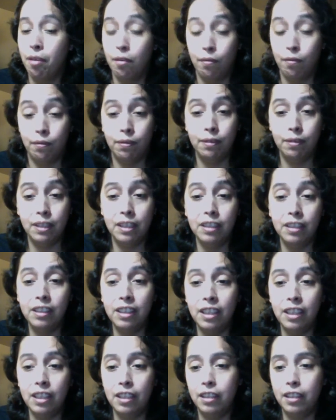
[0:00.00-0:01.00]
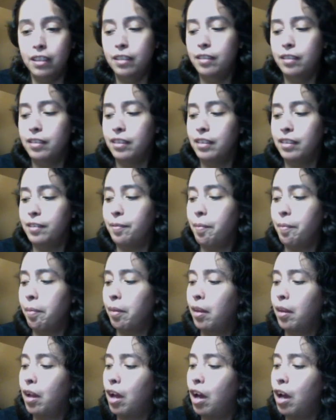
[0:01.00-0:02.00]
Really?
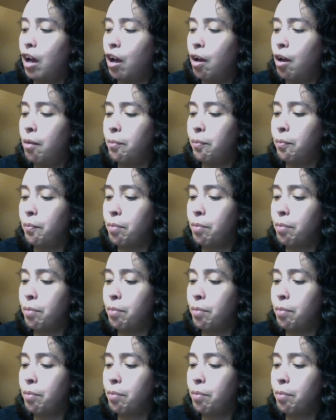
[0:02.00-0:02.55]
The